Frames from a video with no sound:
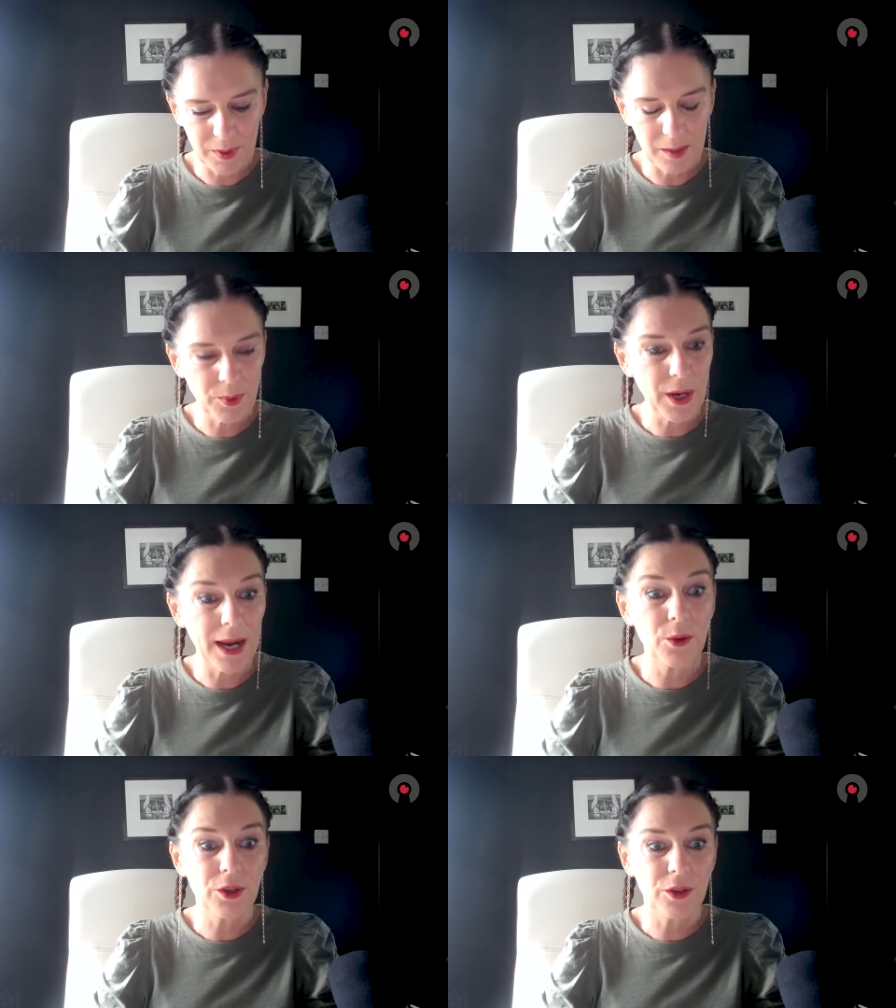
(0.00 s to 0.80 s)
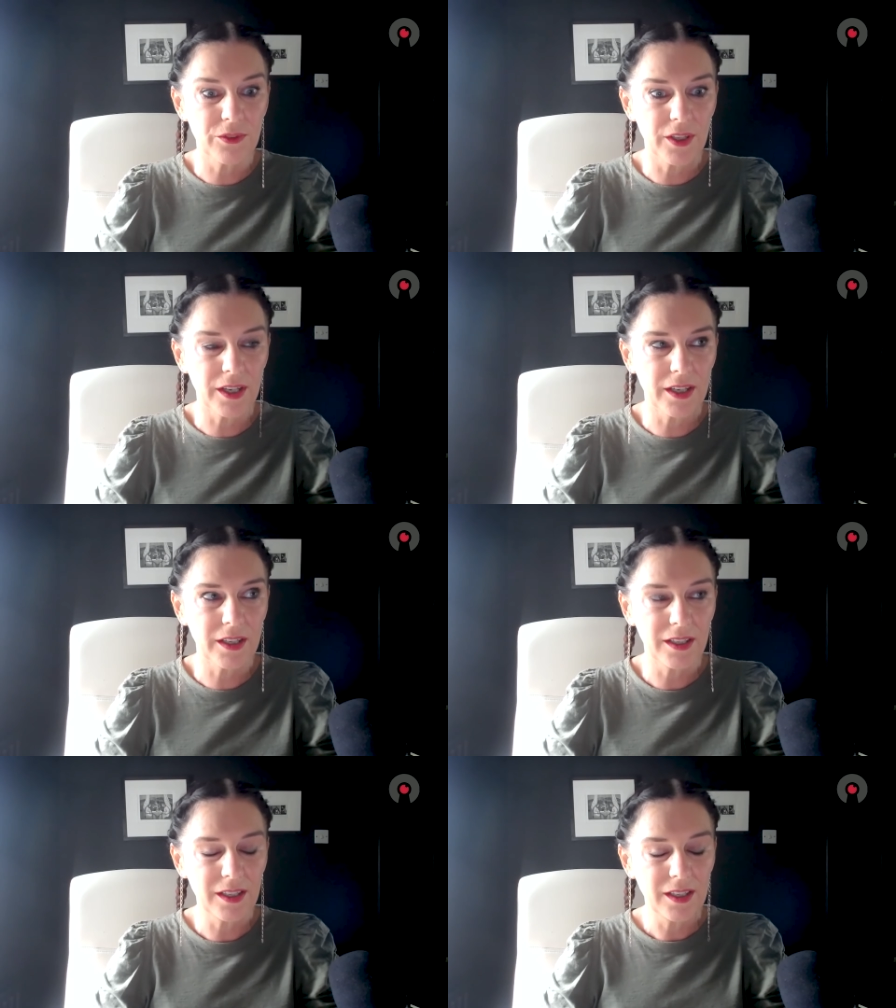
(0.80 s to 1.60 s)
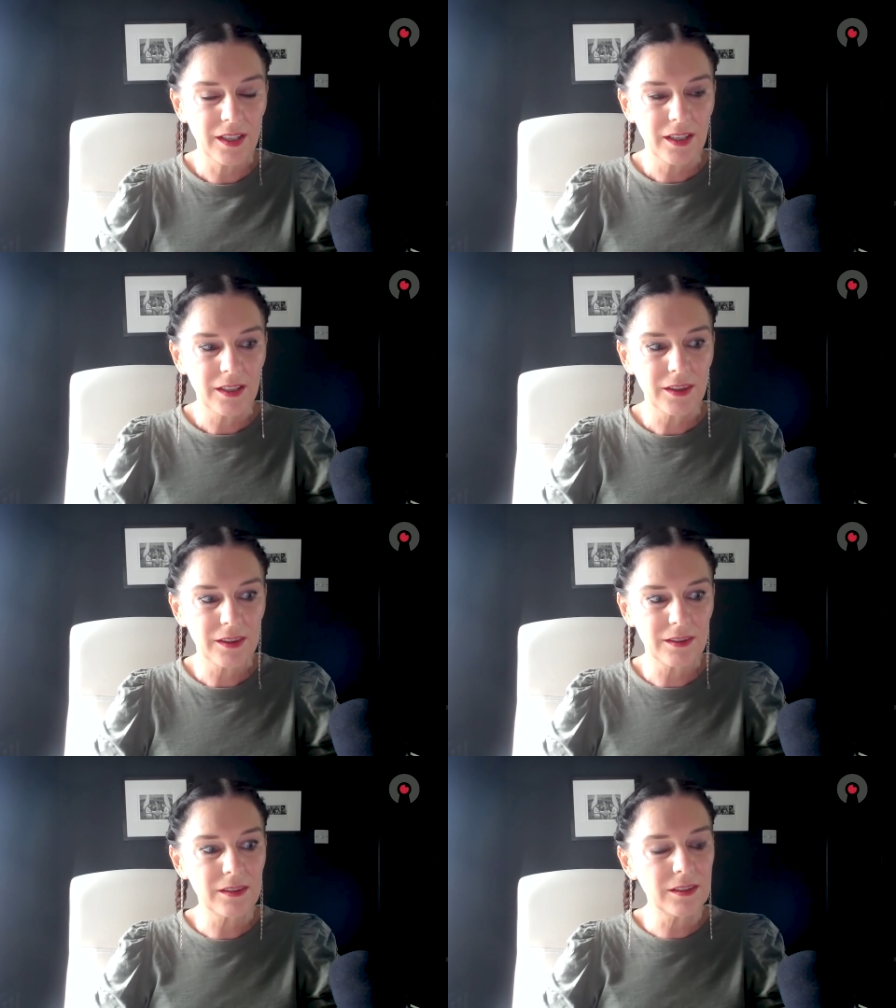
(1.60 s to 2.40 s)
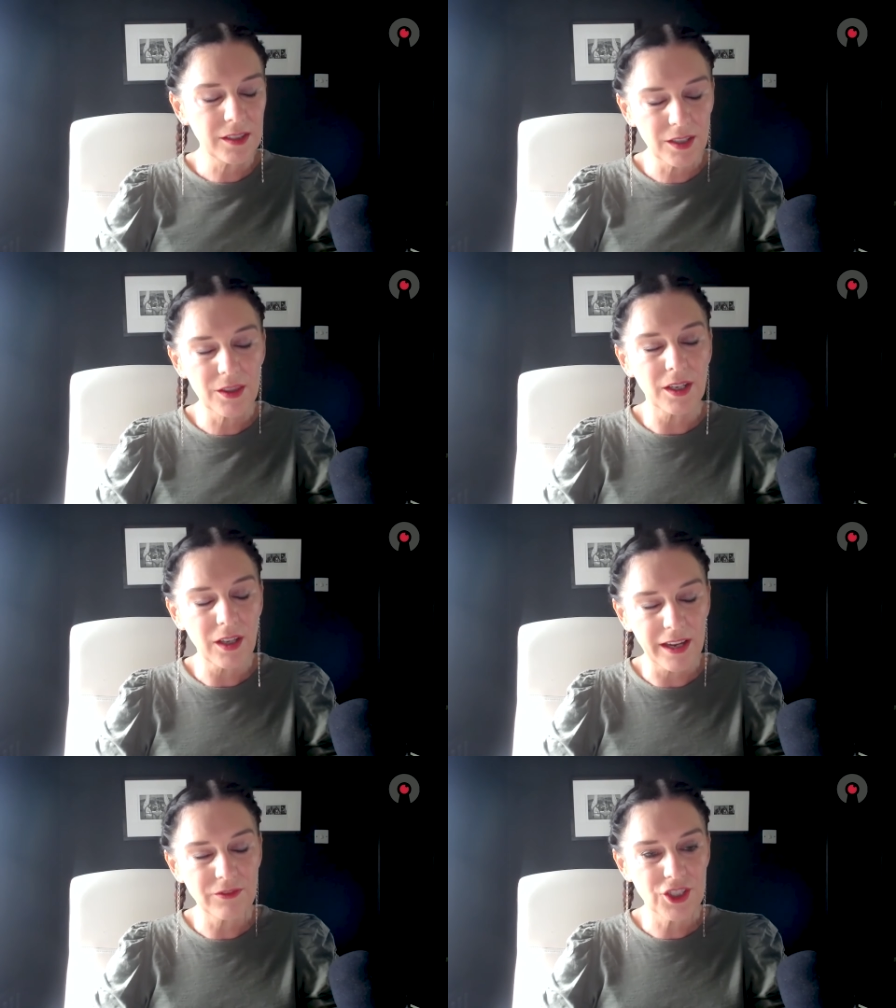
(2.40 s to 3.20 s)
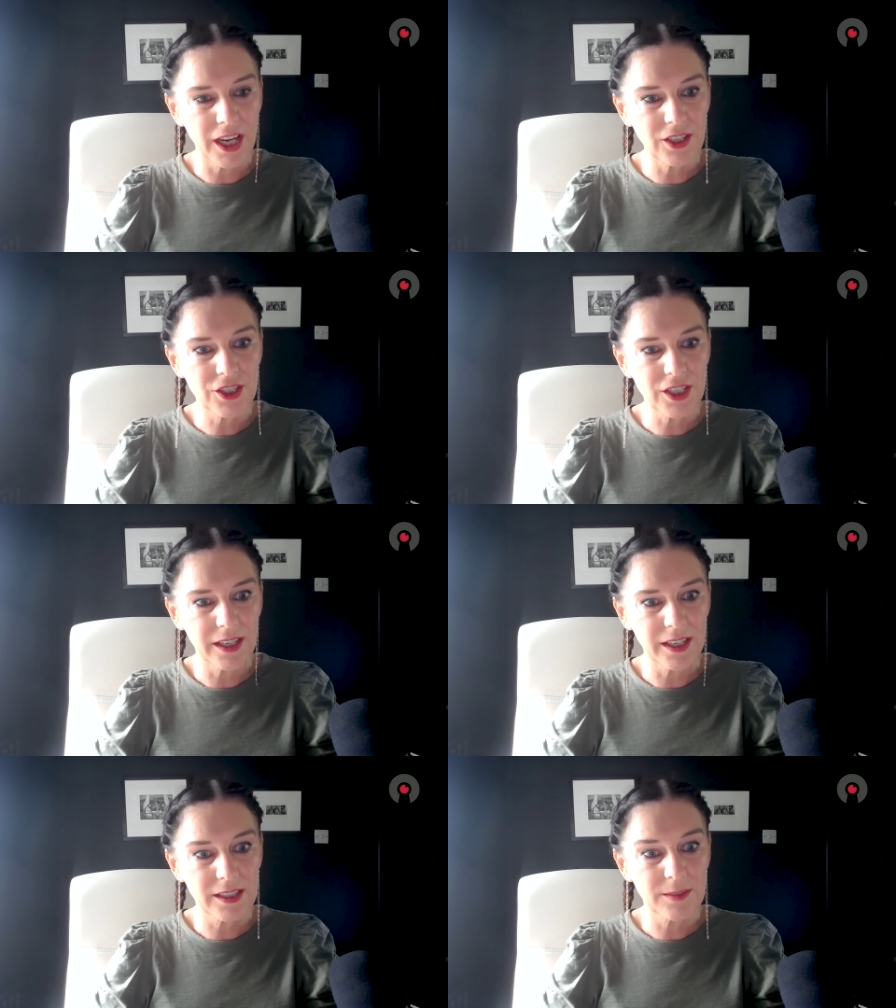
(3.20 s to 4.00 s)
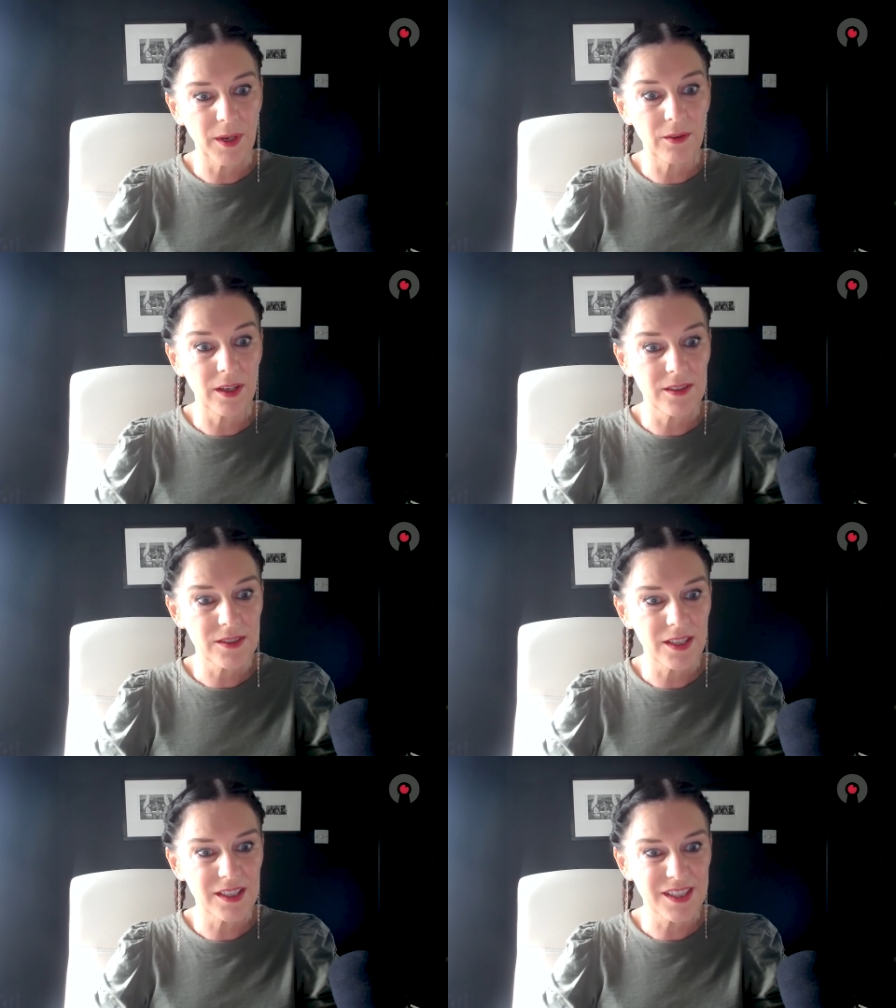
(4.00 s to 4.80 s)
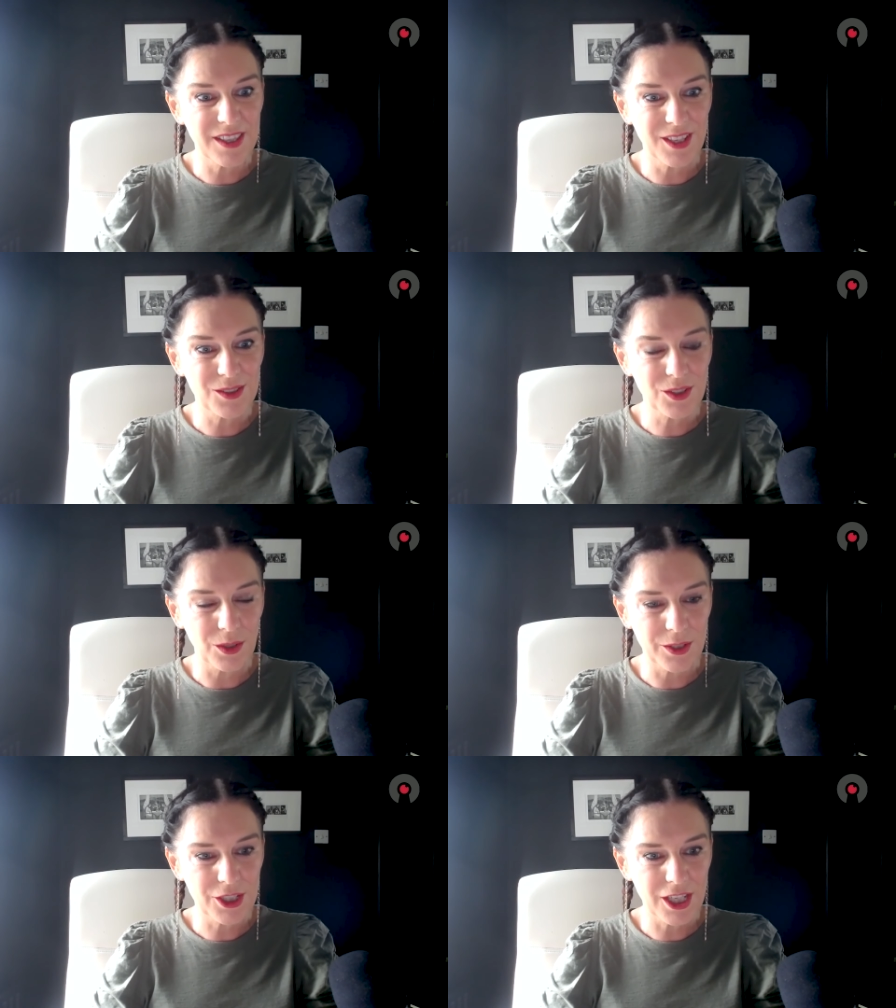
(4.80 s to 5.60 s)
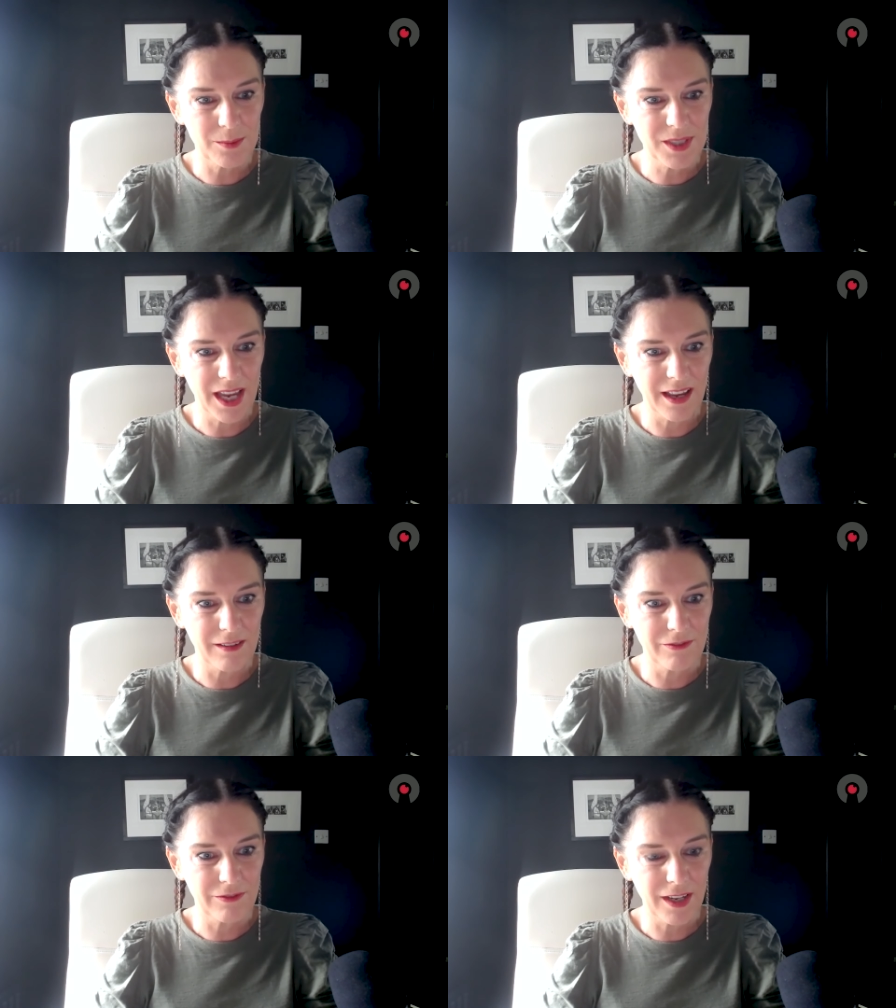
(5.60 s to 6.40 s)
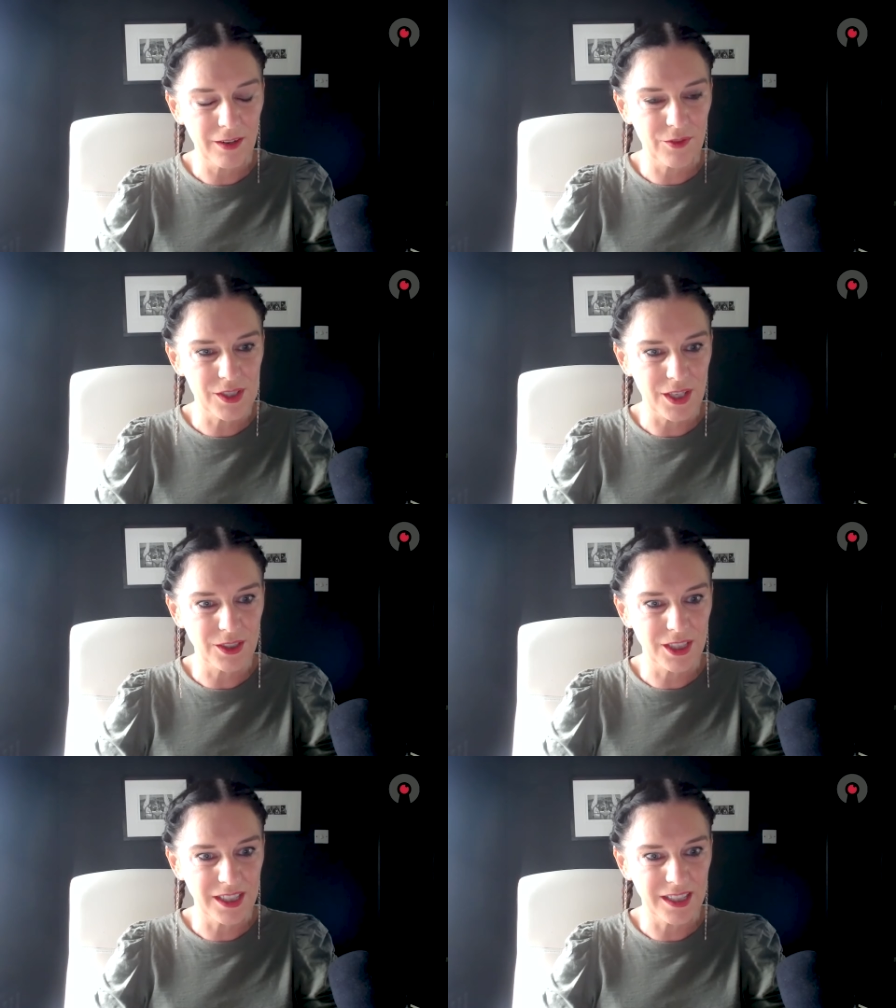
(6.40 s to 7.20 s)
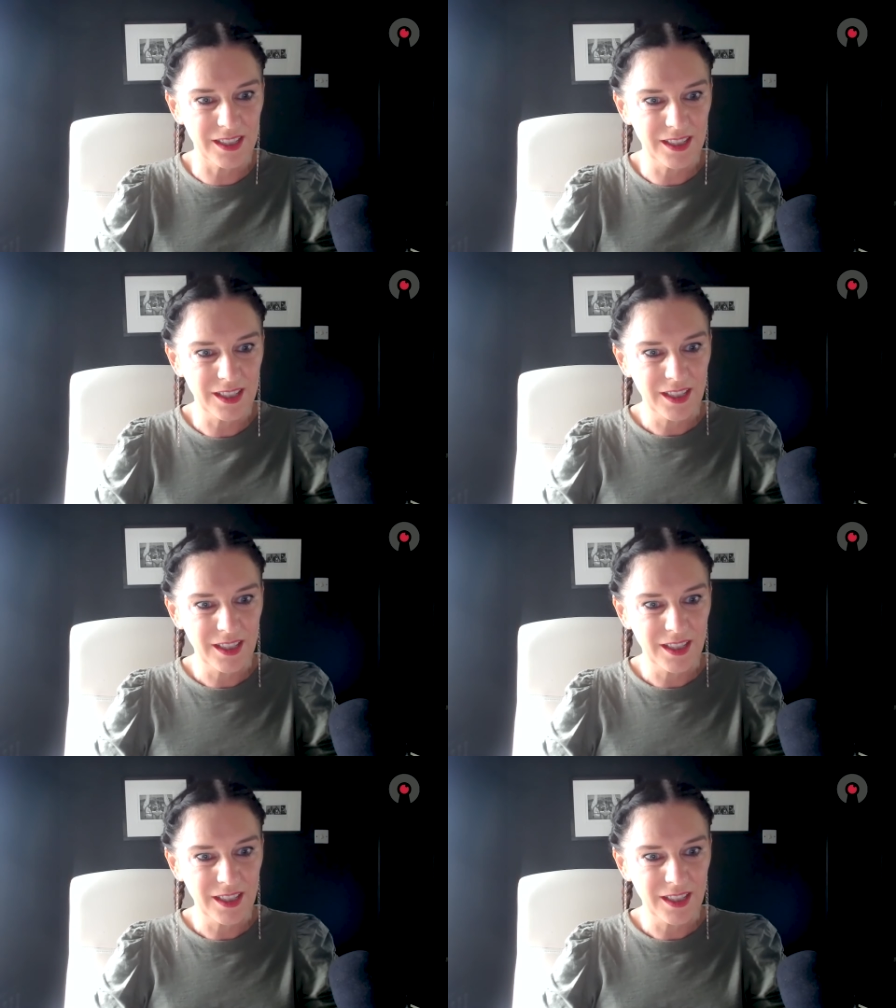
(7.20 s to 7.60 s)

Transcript: pretty proud of the, you know, the life changing experiences that those scholarships have, have resulted in.